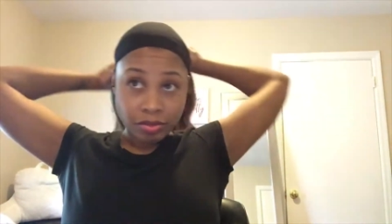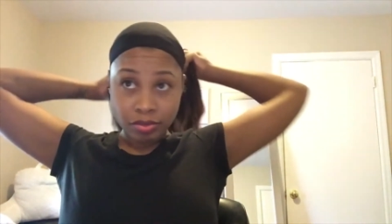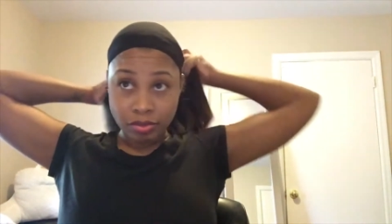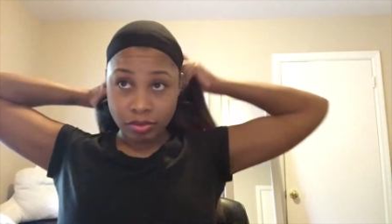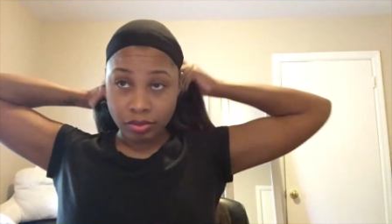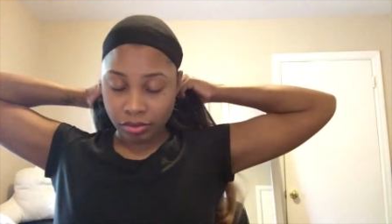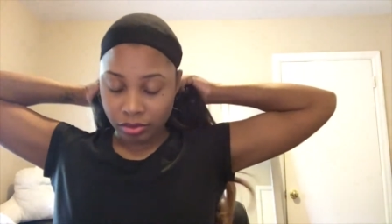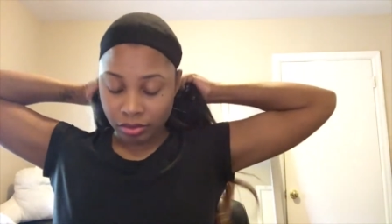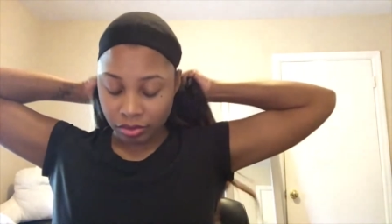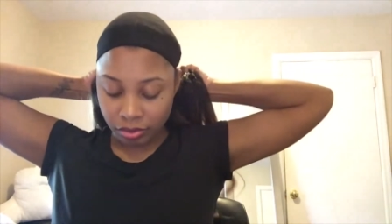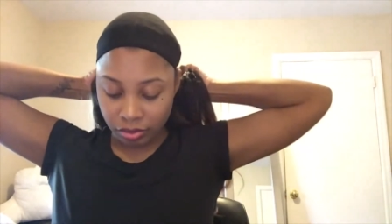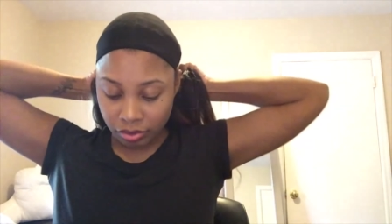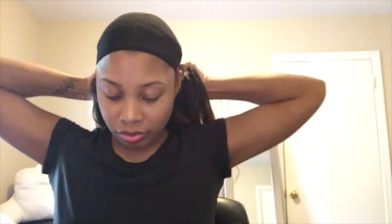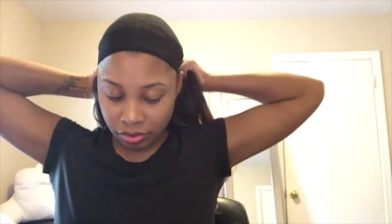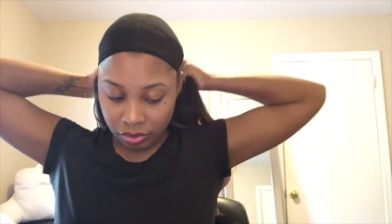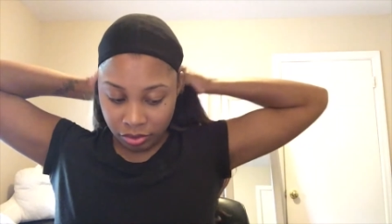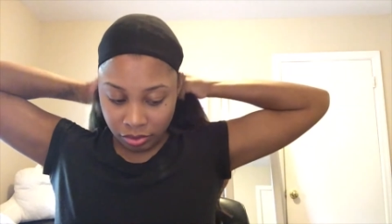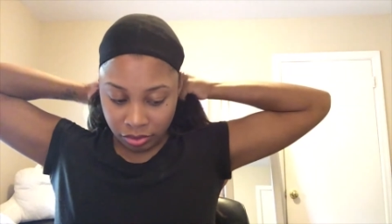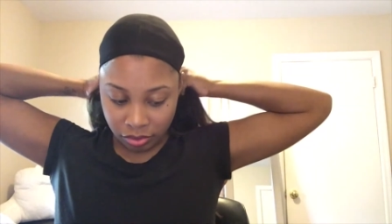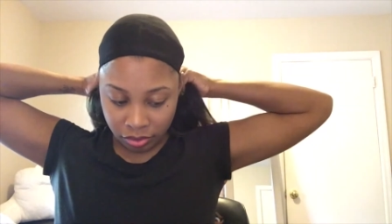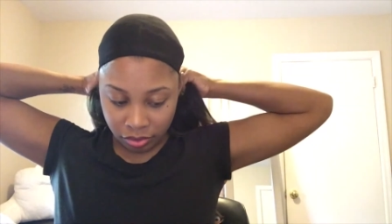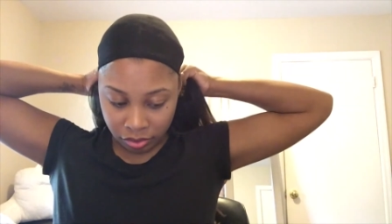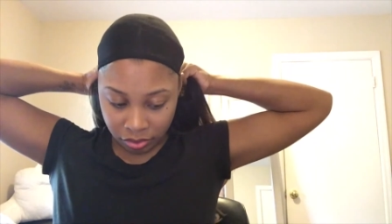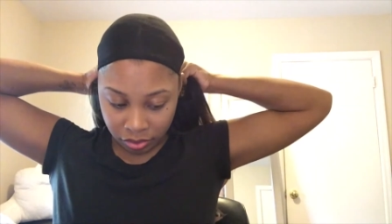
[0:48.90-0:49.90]
she's talking
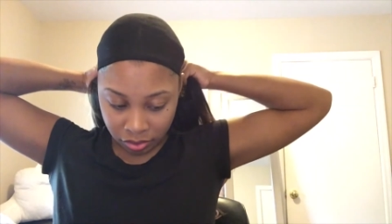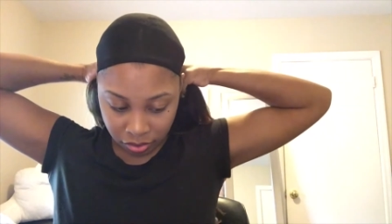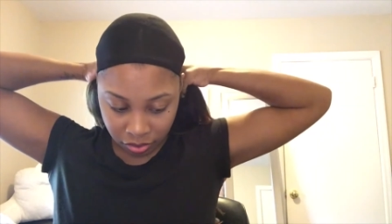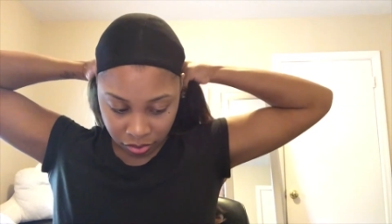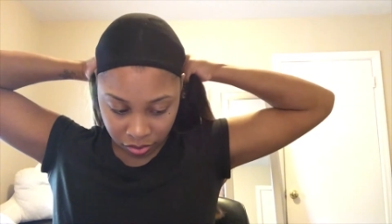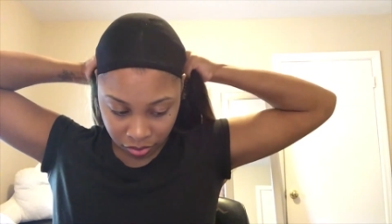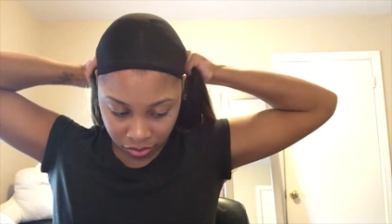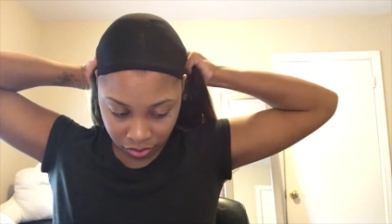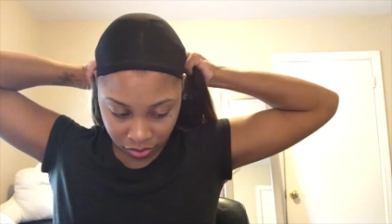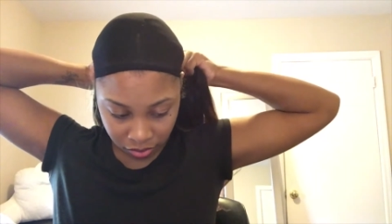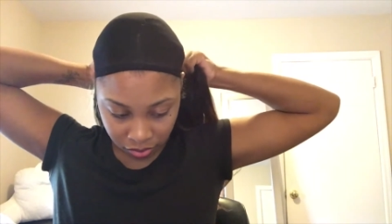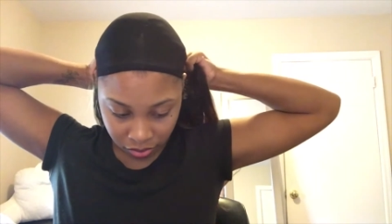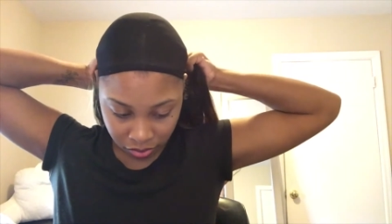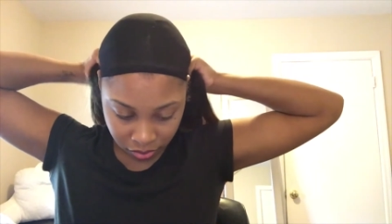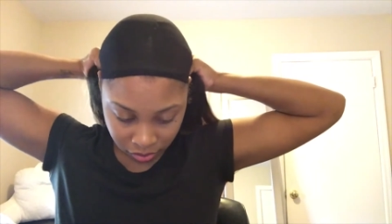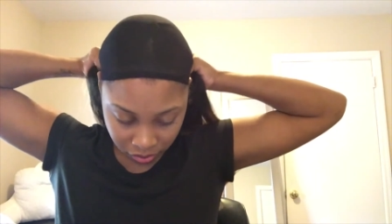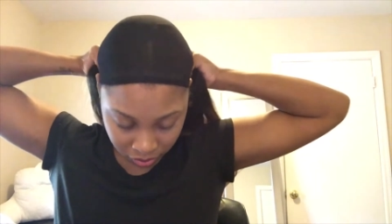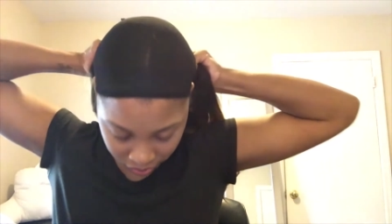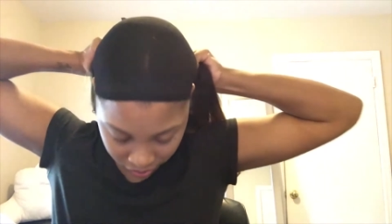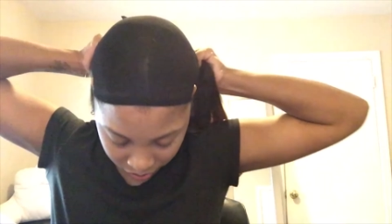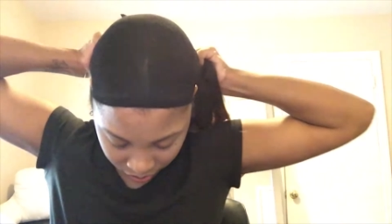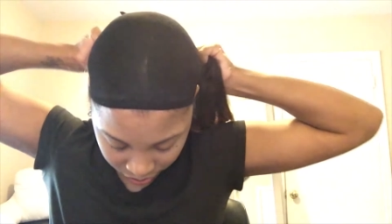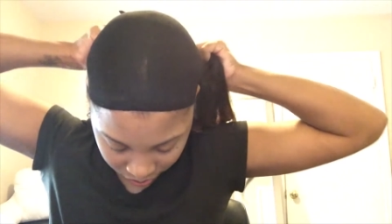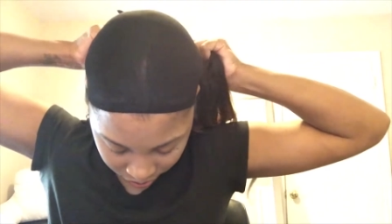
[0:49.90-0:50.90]
about
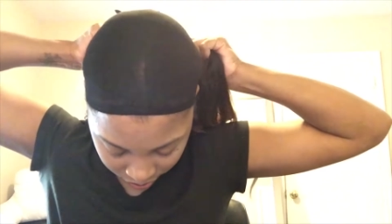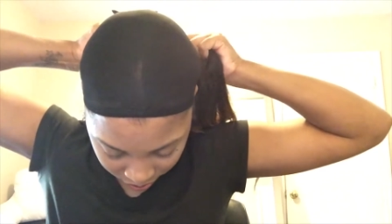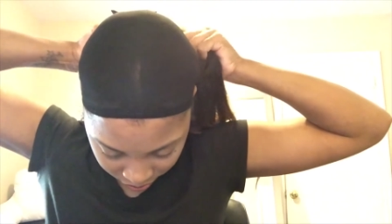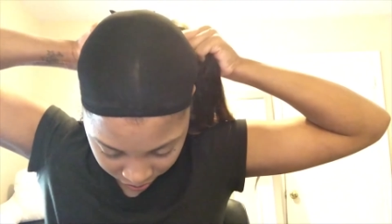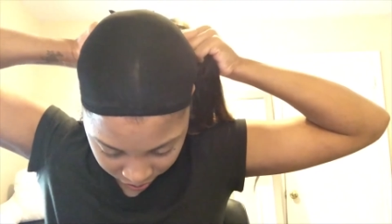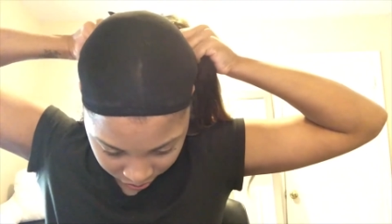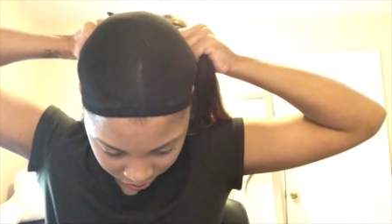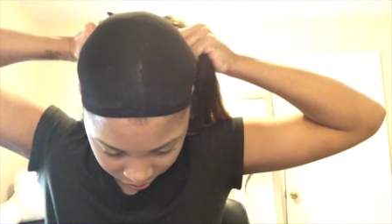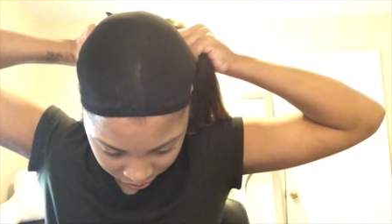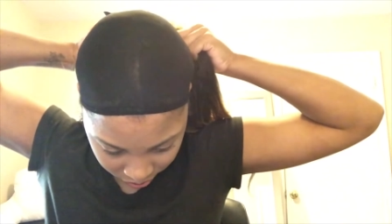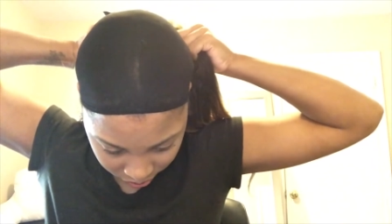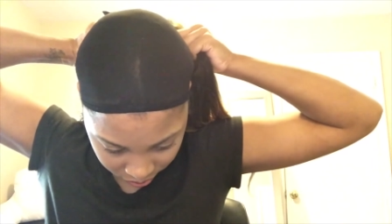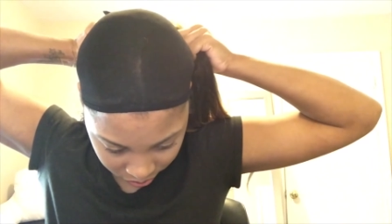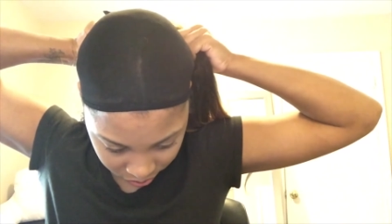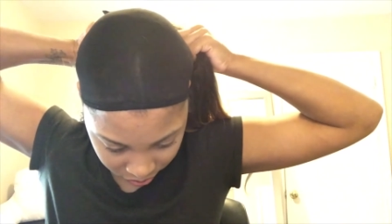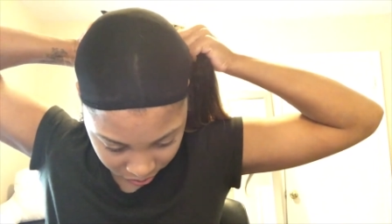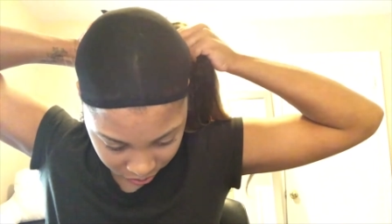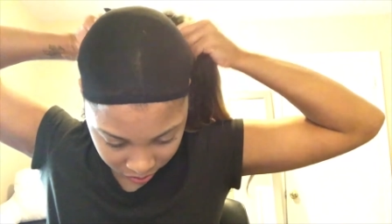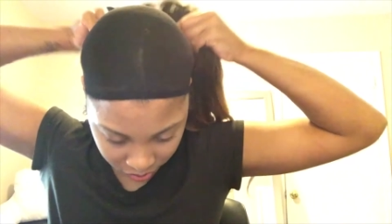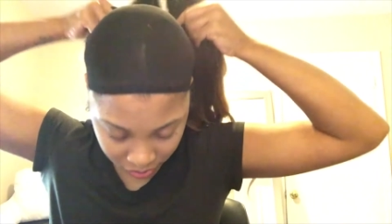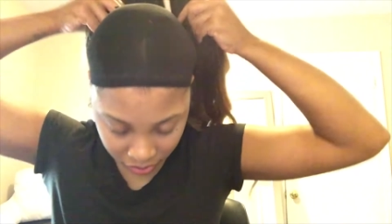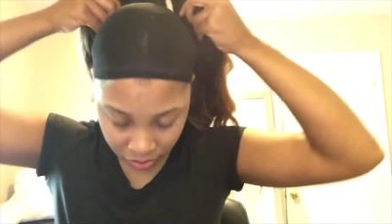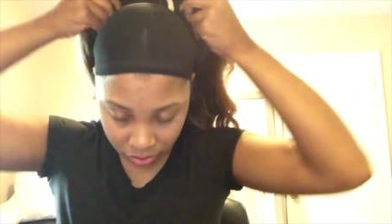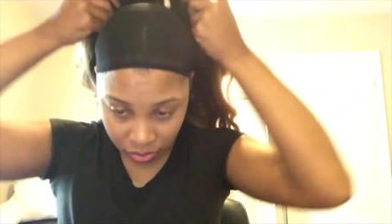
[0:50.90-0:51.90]
and y'all i was hyped